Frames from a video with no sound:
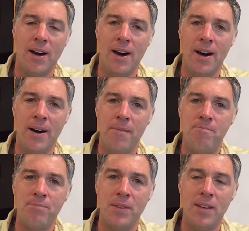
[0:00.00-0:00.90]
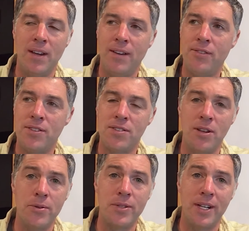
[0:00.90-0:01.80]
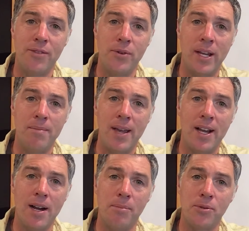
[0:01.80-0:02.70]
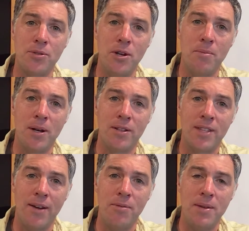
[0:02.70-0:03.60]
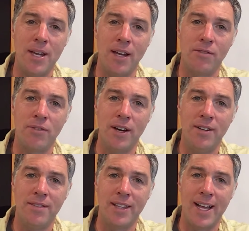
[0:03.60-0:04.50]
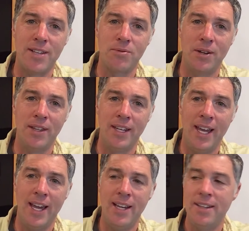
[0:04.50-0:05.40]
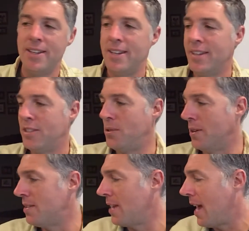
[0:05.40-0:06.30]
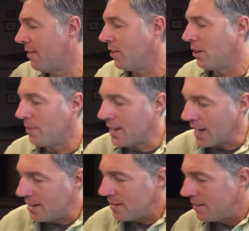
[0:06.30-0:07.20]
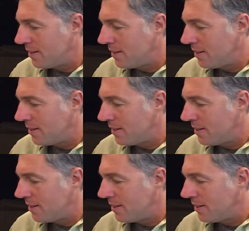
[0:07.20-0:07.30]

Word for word: Um, yeah, if it snows enough, we can make a couple snowballs. That would be kind of fun. The last one of the day. Do you want to say have a good weekend?